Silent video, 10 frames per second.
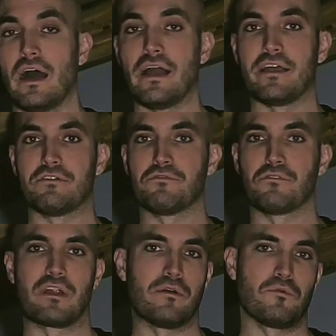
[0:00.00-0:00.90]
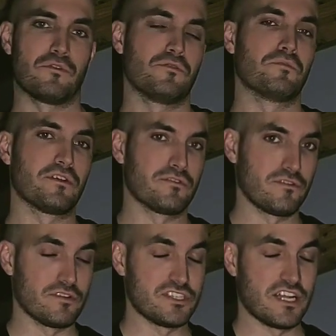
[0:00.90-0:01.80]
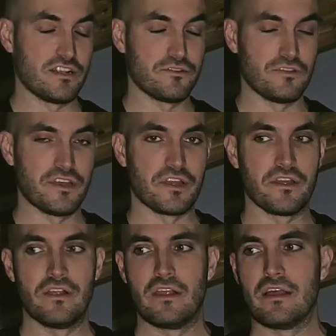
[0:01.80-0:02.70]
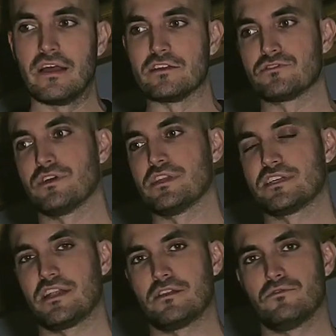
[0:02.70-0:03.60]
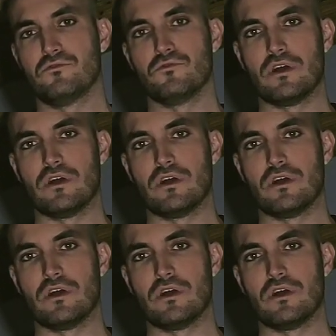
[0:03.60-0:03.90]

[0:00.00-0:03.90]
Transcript: I had to figure out what to bring on the channel today, and so I decided to do